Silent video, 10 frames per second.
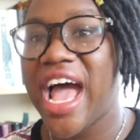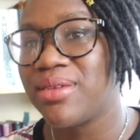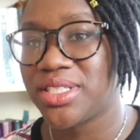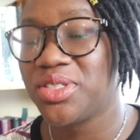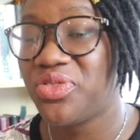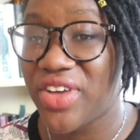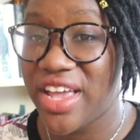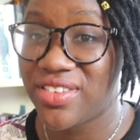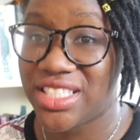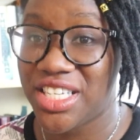absolute
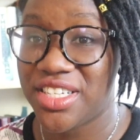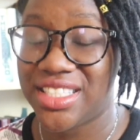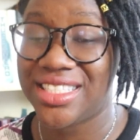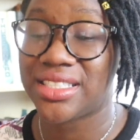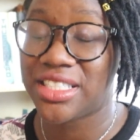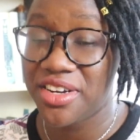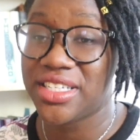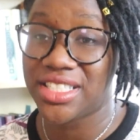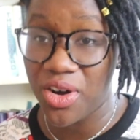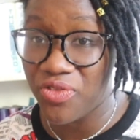favorite
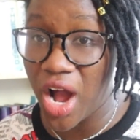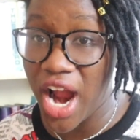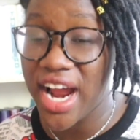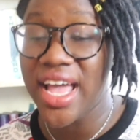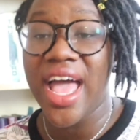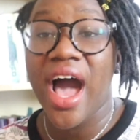series so far.